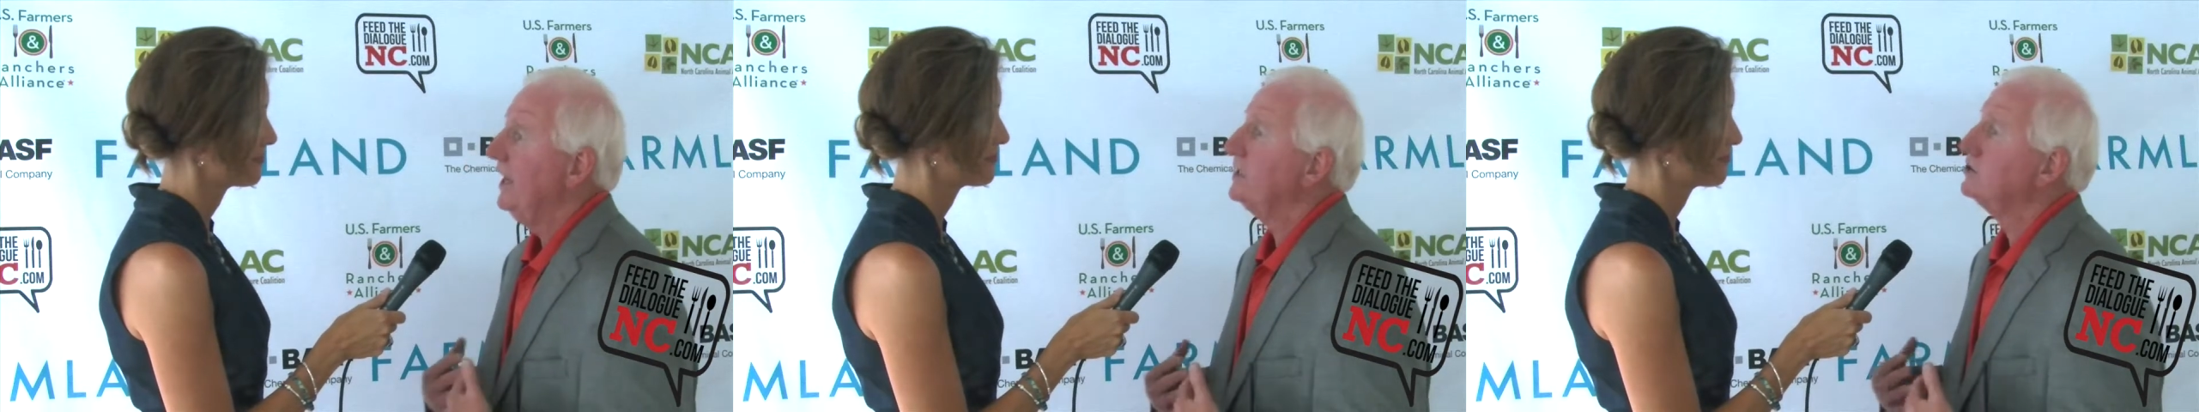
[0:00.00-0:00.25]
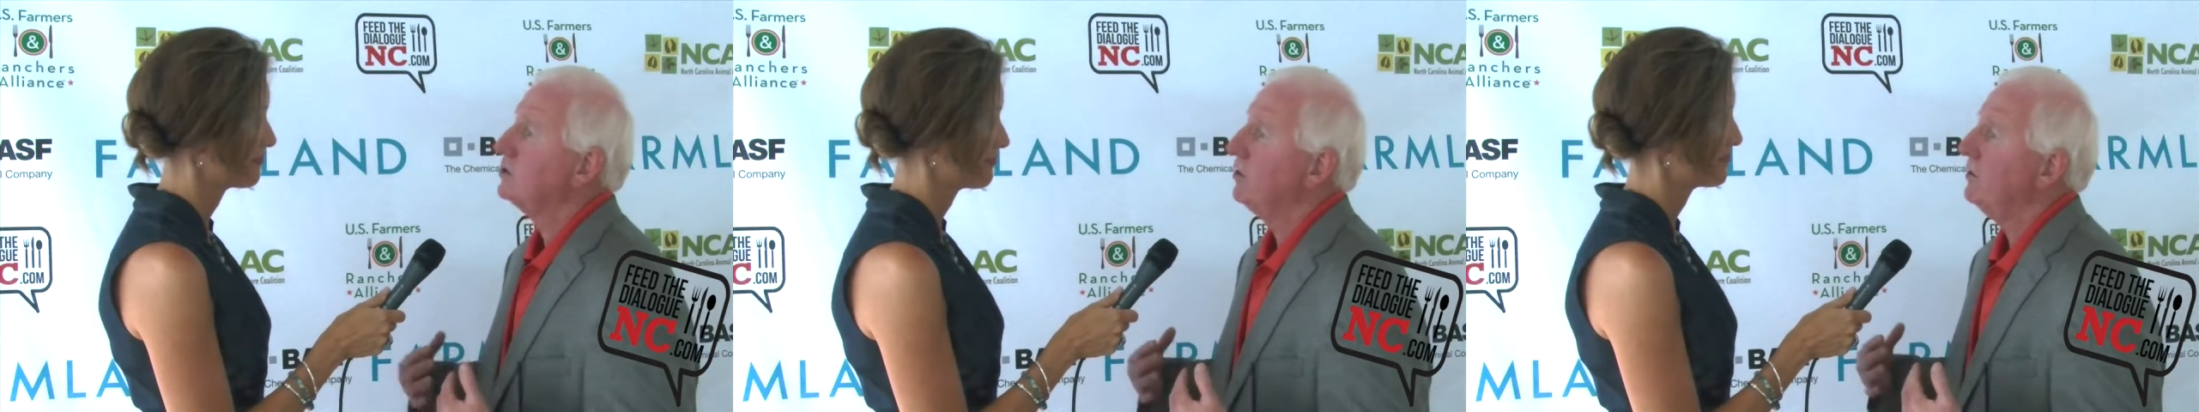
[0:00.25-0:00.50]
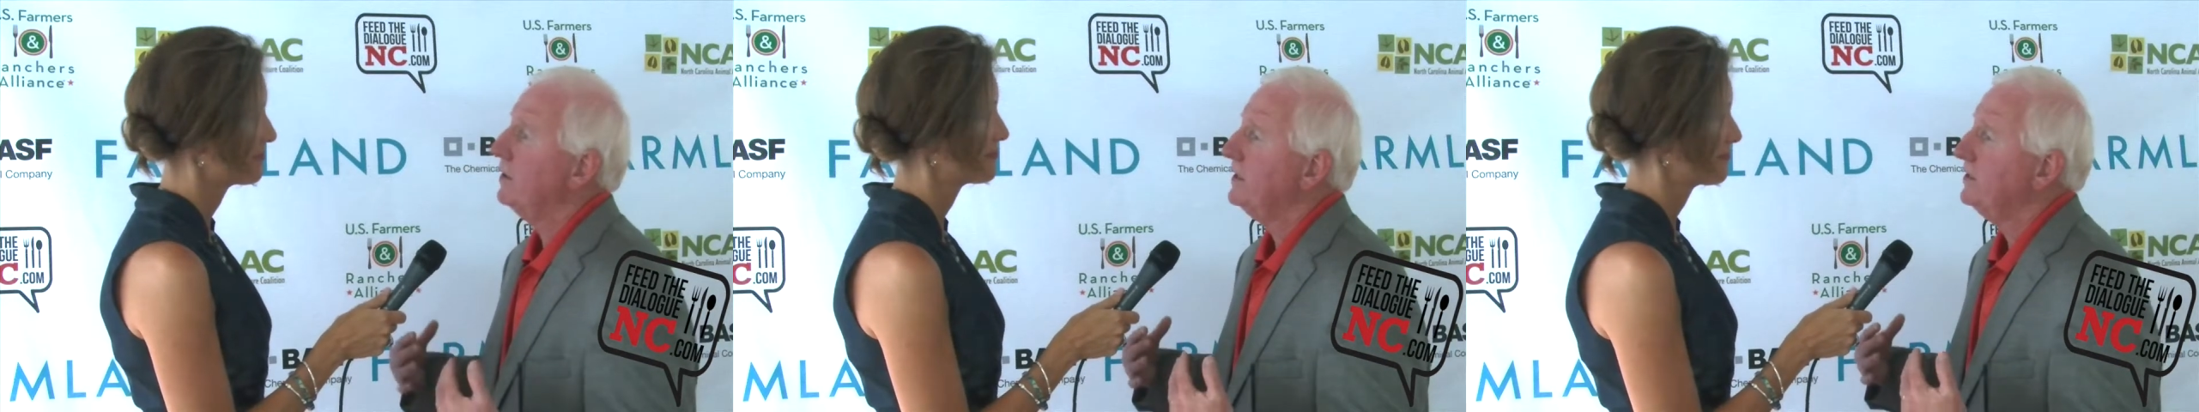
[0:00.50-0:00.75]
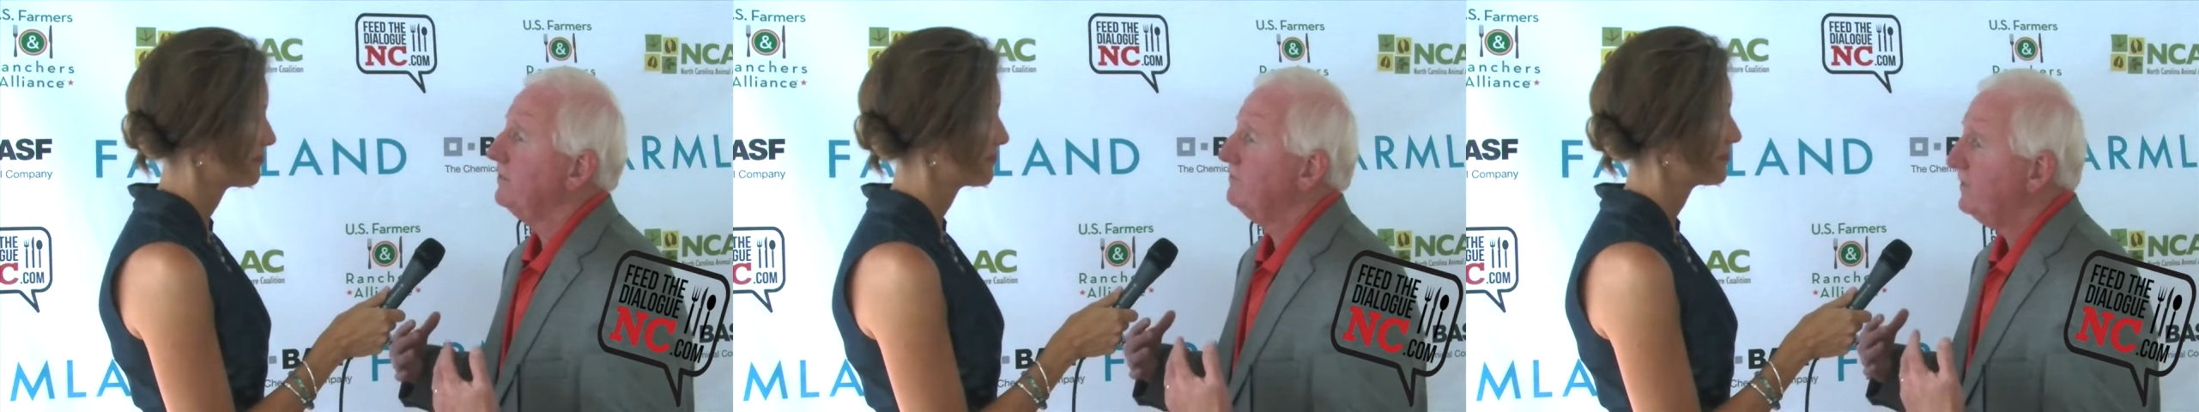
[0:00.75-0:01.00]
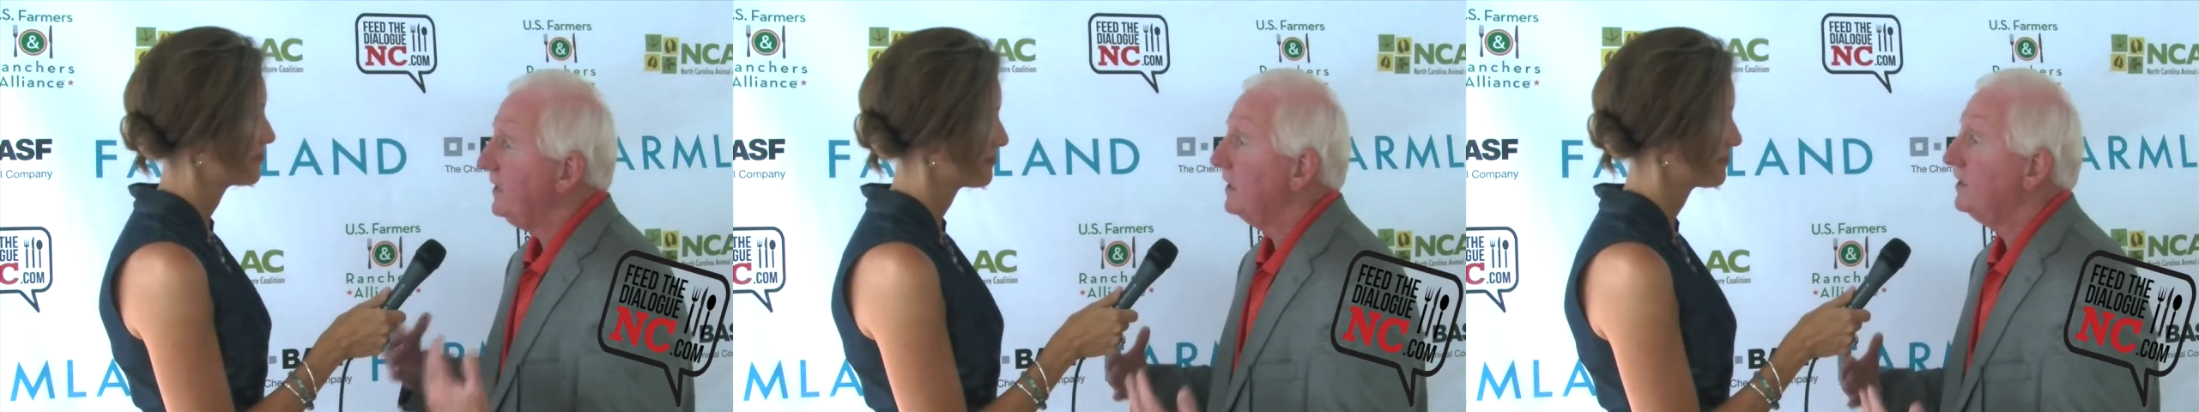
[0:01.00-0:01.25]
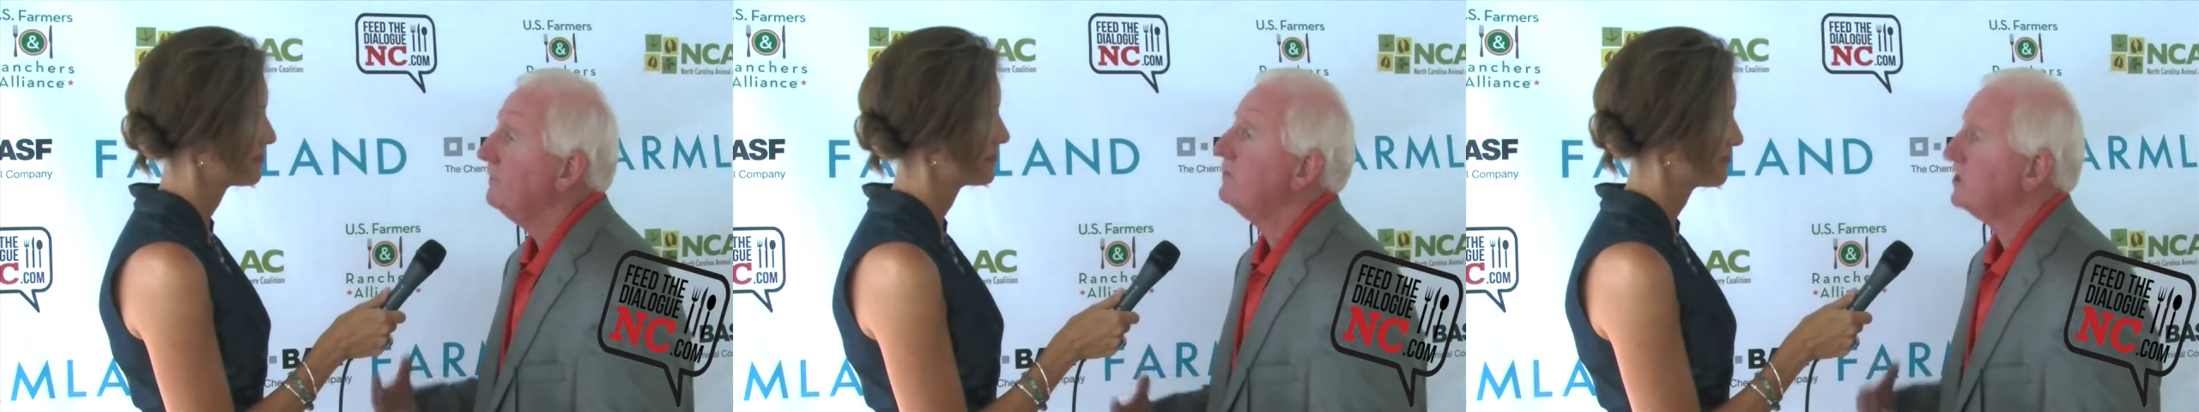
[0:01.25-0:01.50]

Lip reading: It's certainly the feeling of